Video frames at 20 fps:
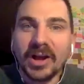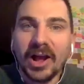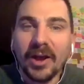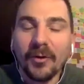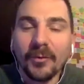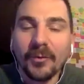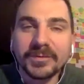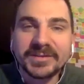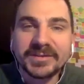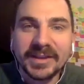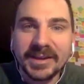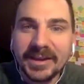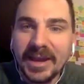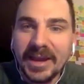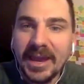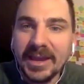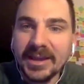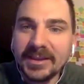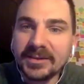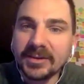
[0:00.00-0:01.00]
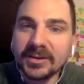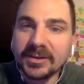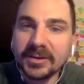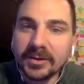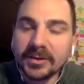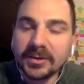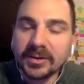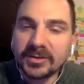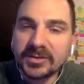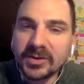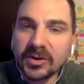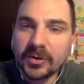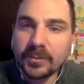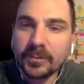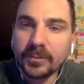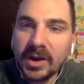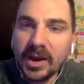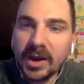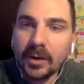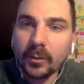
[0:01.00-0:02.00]
I almost like hate the
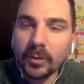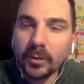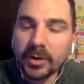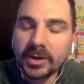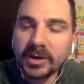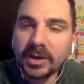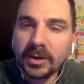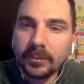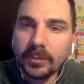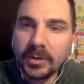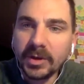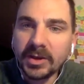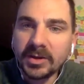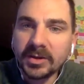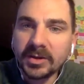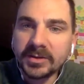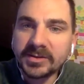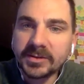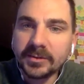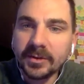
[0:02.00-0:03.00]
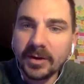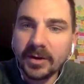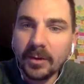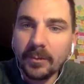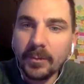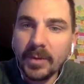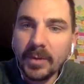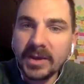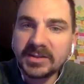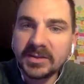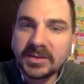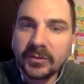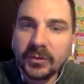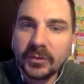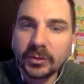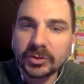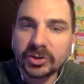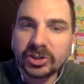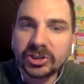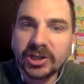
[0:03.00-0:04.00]
term networking because it makes it
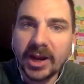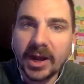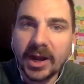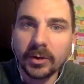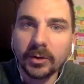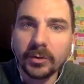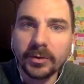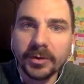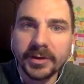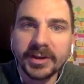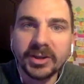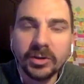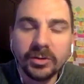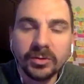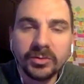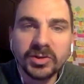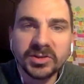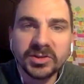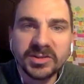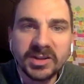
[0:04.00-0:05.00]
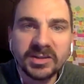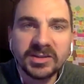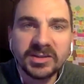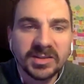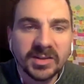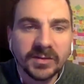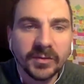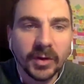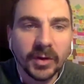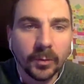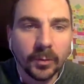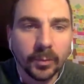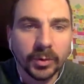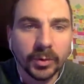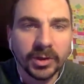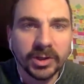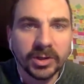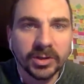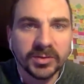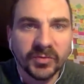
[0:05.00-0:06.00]
feel shallow. Like, you just need to develop
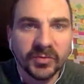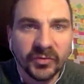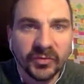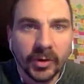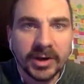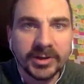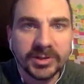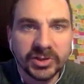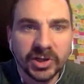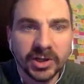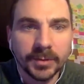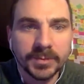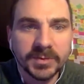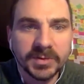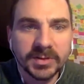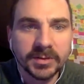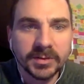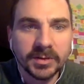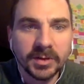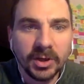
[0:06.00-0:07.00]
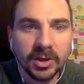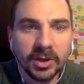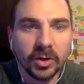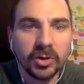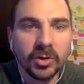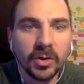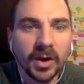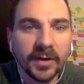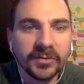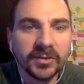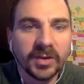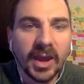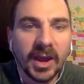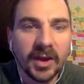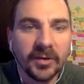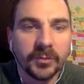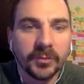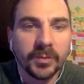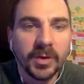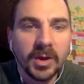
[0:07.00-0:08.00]
really good friendships. You know, 100%. You
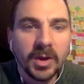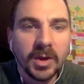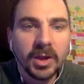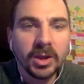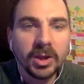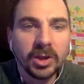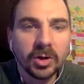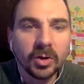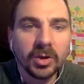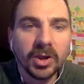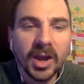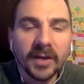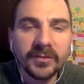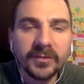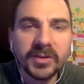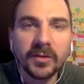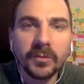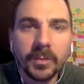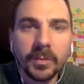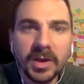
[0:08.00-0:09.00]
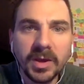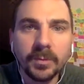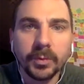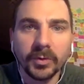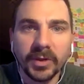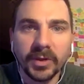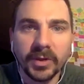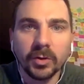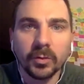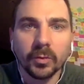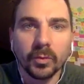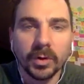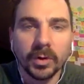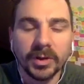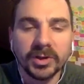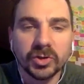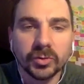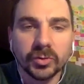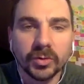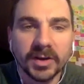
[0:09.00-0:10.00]
have to have people that you
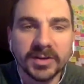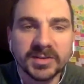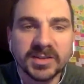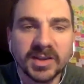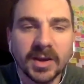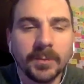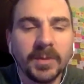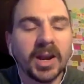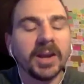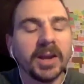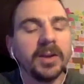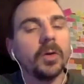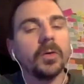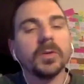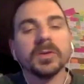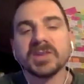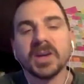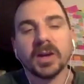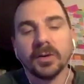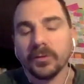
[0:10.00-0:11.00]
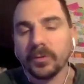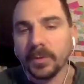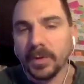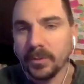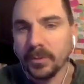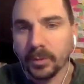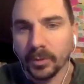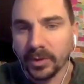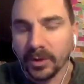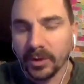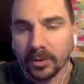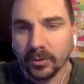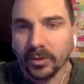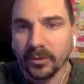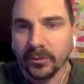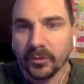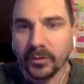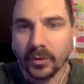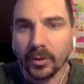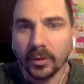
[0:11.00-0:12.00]
really trust. I mean, I know a ton of people that are
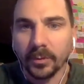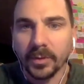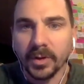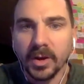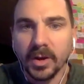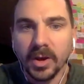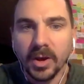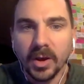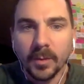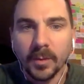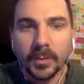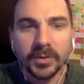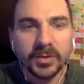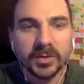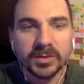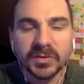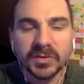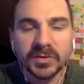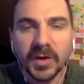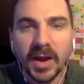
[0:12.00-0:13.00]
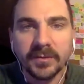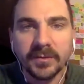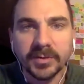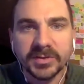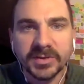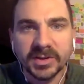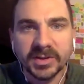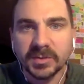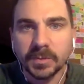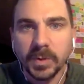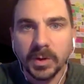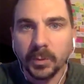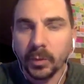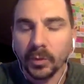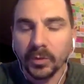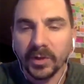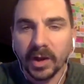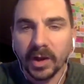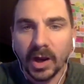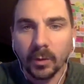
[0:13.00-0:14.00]
in film, but there's five or six
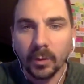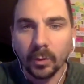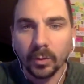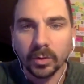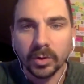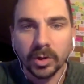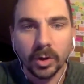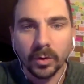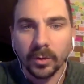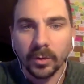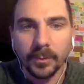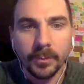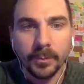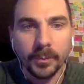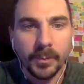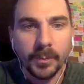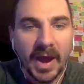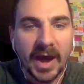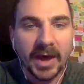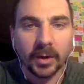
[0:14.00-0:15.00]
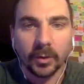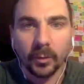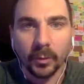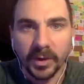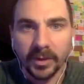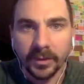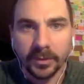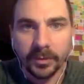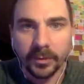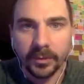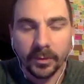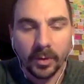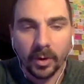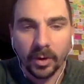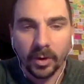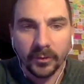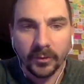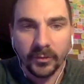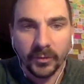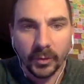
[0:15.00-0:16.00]
people that I will go to battle with
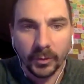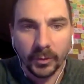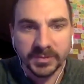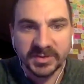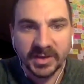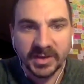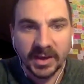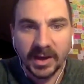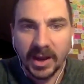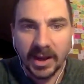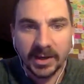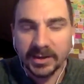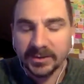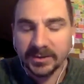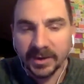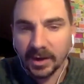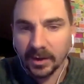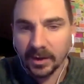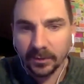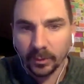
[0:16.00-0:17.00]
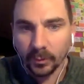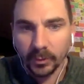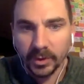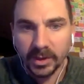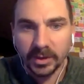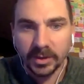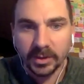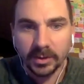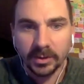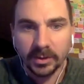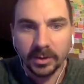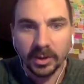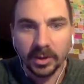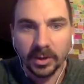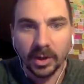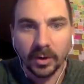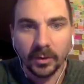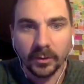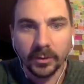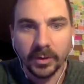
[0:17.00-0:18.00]
on a film set any day of the week, you
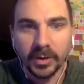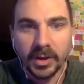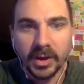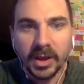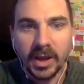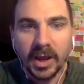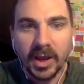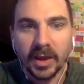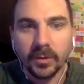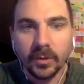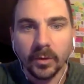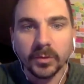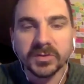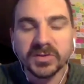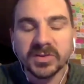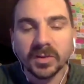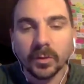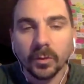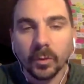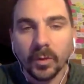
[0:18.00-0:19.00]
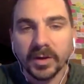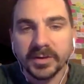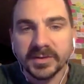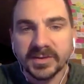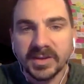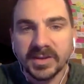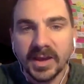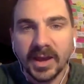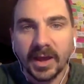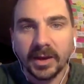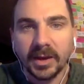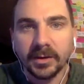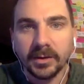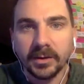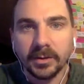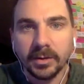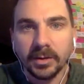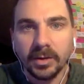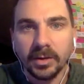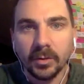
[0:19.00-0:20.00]
know, and those are the ones that
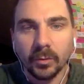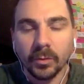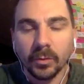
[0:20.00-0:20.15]
you